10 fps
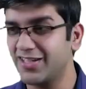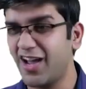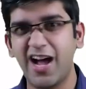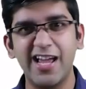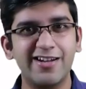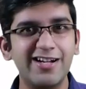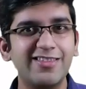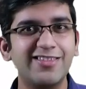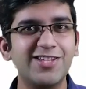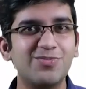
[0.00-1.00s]
yeah, I read
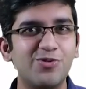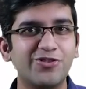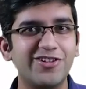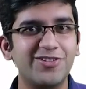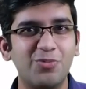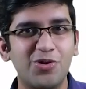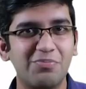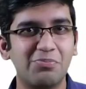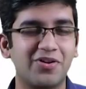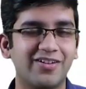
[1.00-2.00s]
in this book, this is more
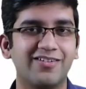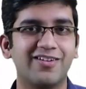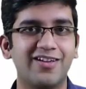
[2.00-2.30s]
important.